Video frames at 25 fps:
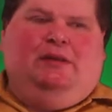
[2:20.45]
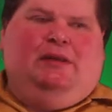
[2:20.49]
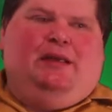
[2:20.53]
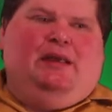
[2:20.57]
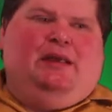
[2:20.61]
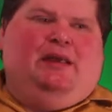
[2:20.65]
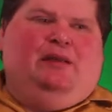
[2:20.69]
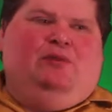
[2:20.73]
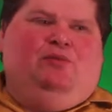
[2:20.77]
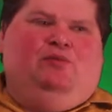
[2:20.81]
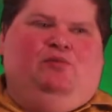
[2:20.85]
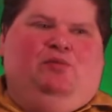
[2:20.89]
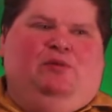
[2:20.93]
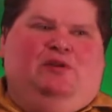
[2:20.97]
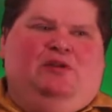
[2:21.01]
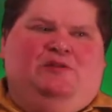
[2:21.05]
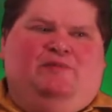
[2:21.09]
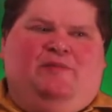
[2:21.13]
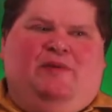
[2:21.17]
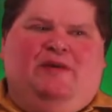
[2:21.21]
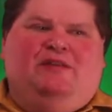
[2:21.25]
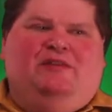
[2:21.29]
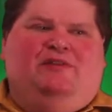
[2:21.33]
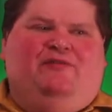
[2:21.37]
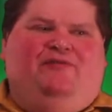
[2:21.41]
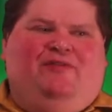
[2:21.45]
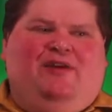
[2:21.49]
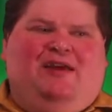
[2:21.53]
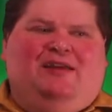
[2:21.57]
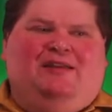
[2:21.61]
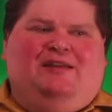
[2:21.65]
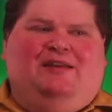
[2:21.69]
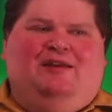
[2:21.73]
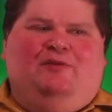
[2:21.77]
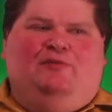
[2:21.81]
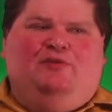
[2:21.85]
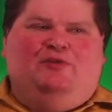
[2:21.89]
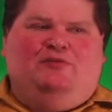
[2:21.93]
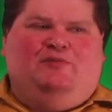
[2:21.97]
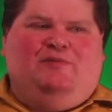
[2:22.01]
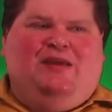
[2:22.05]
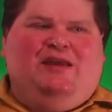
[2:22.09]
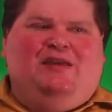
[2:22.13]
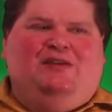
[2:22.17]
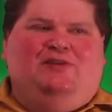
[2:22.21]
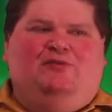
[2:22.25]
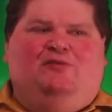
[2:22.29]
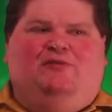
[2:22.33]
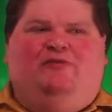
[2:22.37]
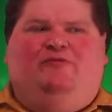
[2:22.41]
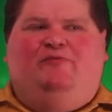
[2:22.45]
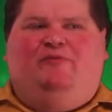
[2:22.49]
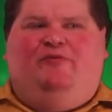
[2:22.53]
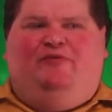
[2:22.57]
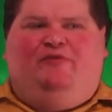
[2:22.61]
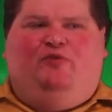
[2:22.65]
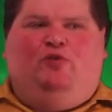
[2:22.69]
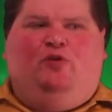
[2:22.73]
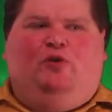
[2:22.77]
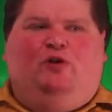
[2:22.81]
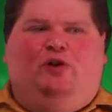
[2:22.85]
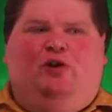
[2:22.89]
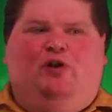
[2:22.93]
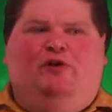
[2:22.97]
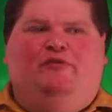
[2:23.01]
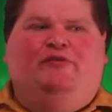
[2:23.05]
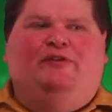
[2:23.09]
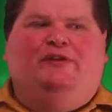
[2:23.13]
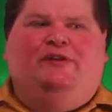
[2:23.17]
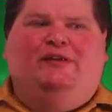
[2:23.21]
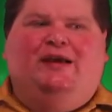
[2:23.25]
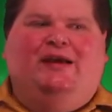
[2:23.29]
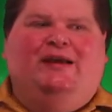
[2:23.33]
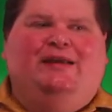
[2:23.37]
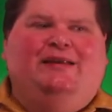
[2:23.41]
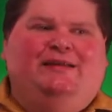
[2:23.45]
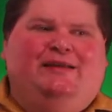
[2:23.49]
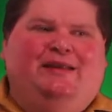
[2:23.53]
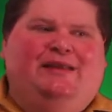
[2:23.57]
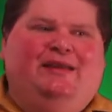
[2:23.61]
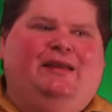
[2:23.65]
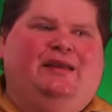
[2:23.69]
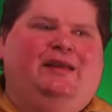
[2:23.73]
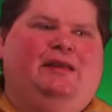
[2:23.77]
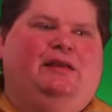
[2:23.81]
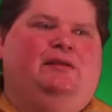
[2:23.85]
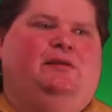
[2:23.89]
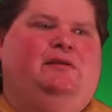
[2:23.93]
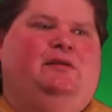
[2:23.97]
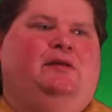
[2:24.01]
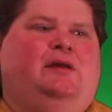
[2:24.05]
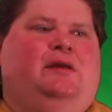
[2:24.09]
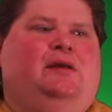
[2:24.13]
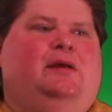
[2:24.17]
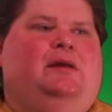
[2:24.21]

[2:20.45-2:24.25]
And despite the fact that it was made sort of before COVID-19,